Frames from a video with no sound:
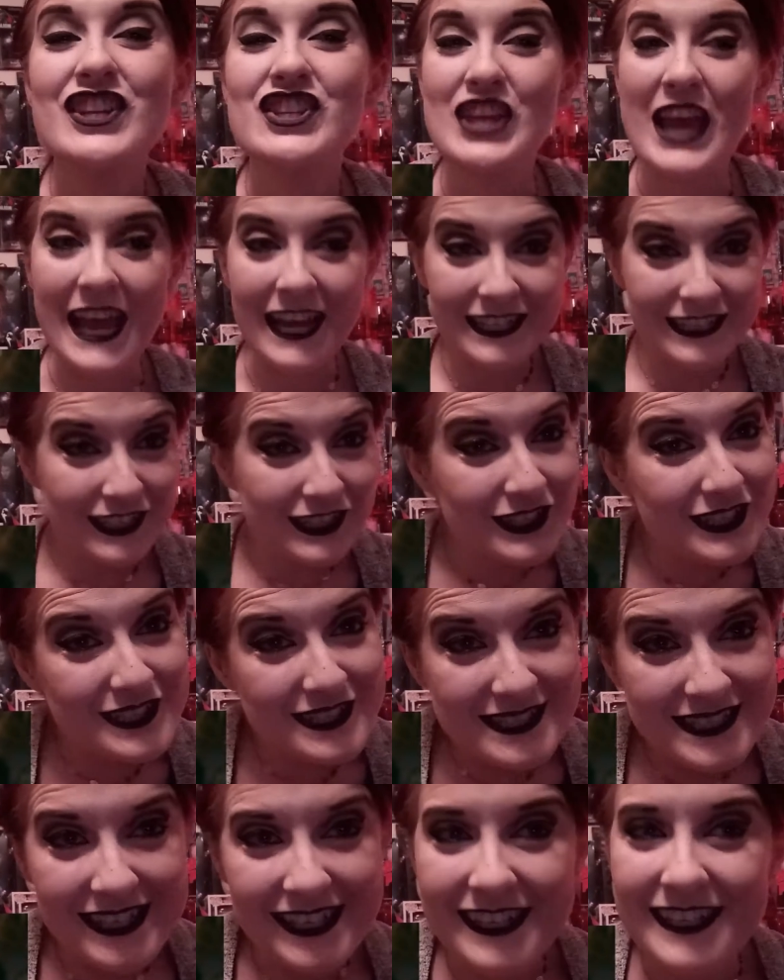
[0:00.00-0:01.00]
Jack
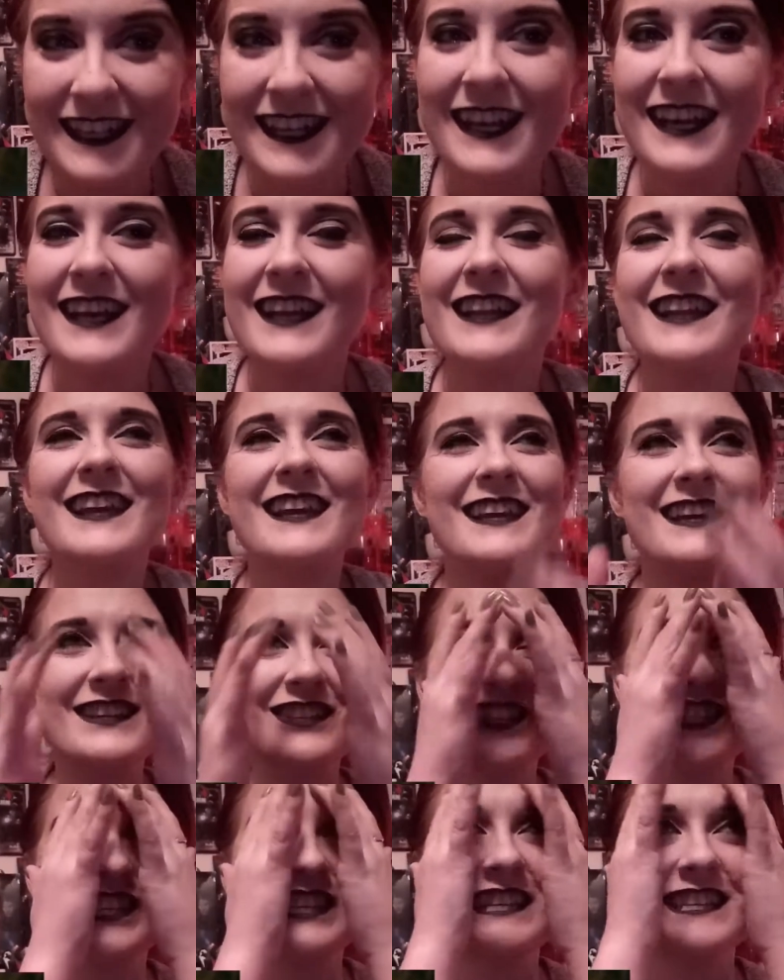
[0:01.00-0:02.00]
Nicholson. Like,
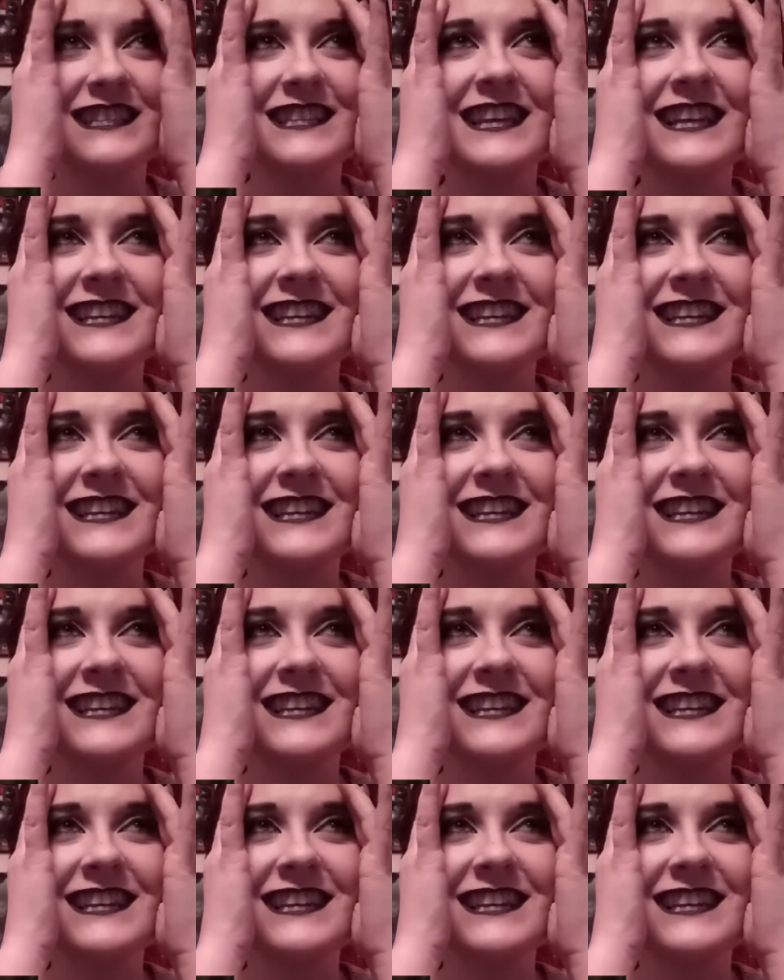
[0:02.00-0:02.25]
it's